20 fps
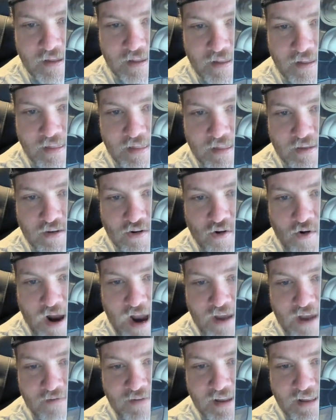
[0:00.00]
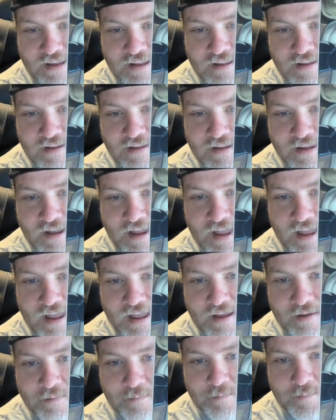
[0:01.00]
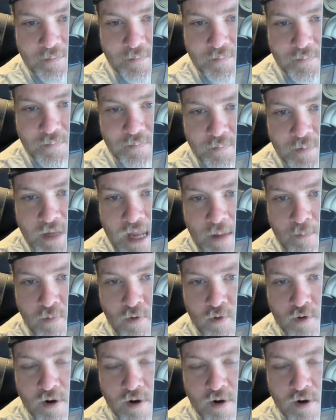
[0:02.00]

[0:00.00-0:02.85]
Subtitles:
It's Craven and Deadpool right